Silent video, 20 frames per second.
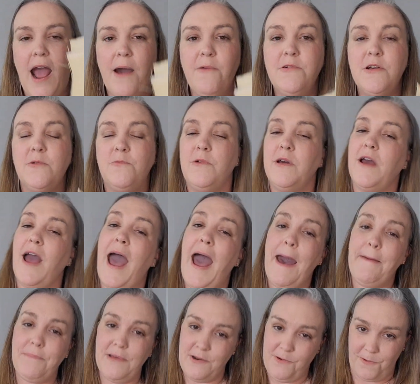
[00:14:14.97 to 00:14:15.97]
What
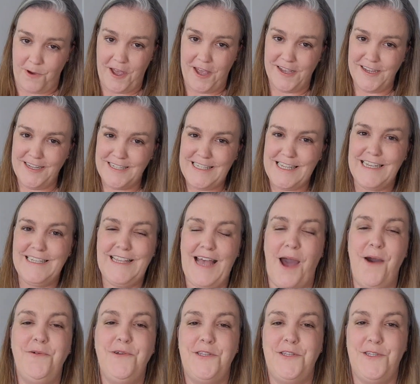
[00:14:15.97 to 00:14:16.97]
happened is
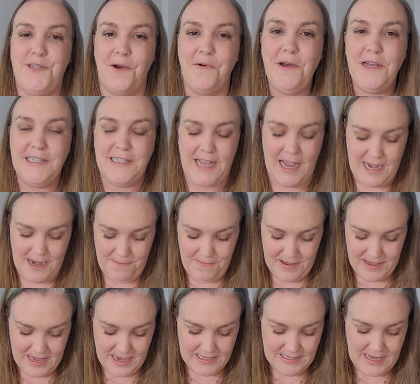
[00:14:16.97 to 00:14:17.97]
I was so excited
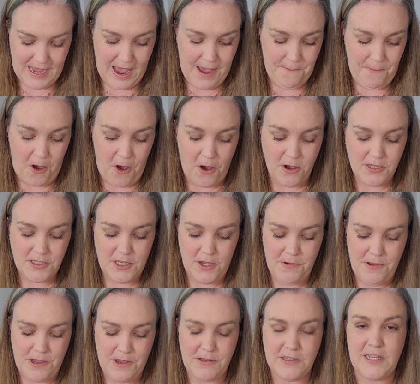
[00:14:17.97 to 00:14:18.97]
because I'm
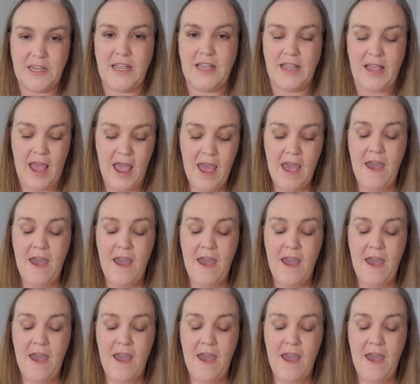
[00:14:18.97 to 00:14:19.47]
also using